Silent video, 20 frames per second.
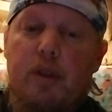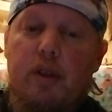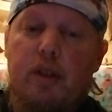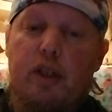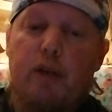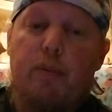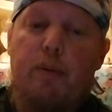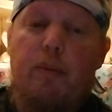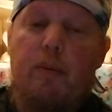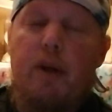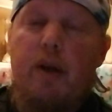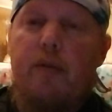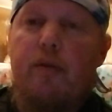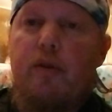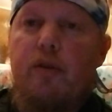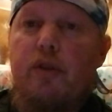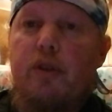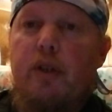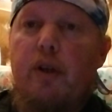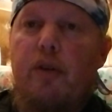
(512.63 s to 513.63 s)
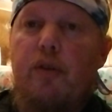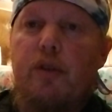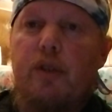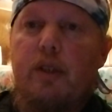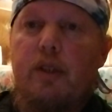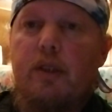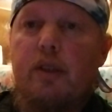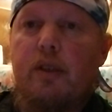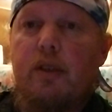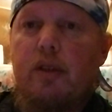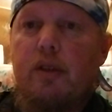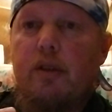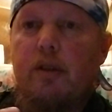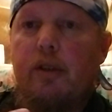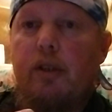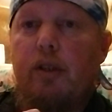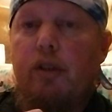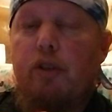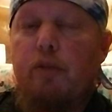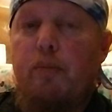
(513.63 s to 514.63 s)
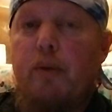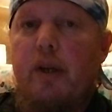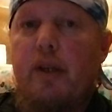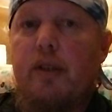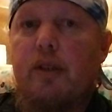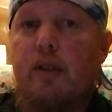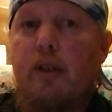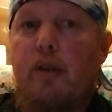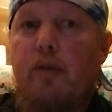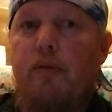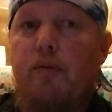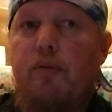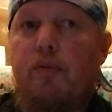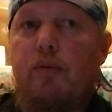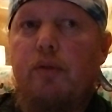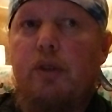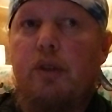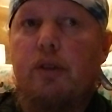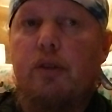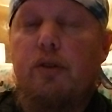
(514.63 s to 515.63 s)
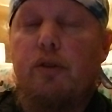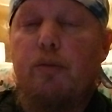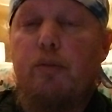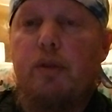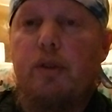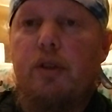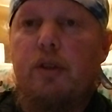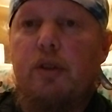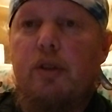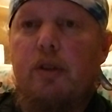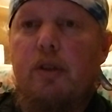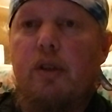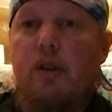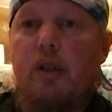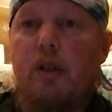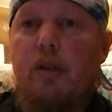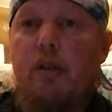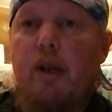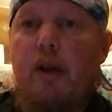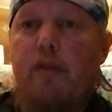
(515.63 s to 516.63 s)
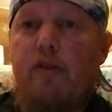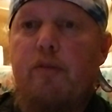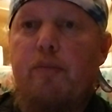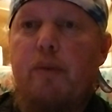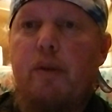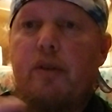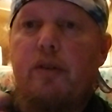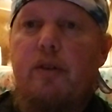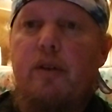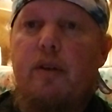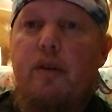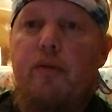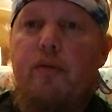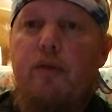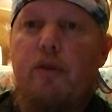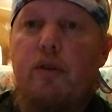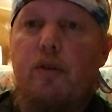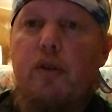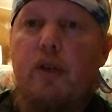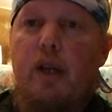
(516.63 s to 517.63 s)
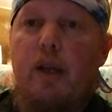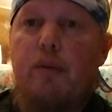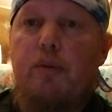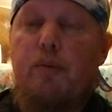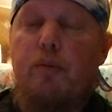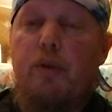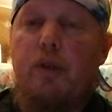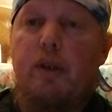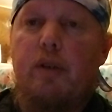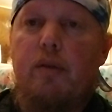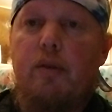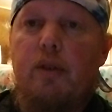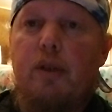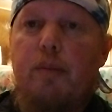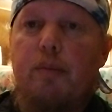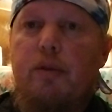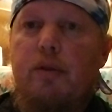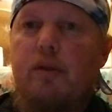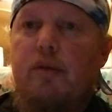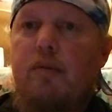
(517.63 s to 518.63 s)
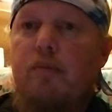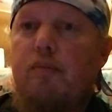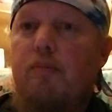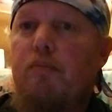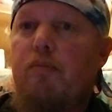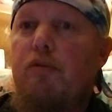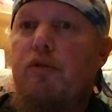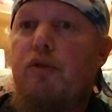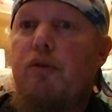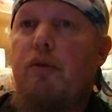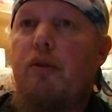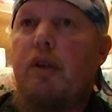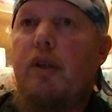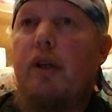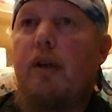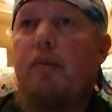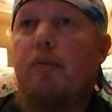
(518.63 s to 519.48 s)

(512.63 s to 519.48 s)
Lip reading: When my wife first saw, she's seen to myself. She's told me, she said, "Look, I've spaced out a few times or whatever, and I'm just zoning out.